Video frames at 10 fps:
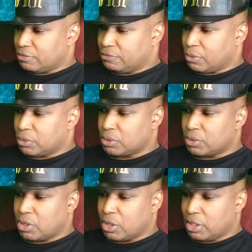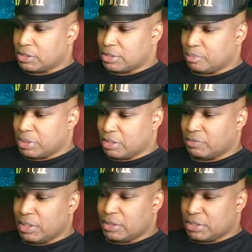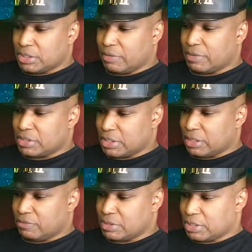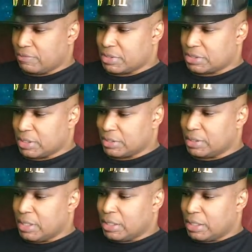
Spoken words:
the folklore concept of the seventh son of a seventh son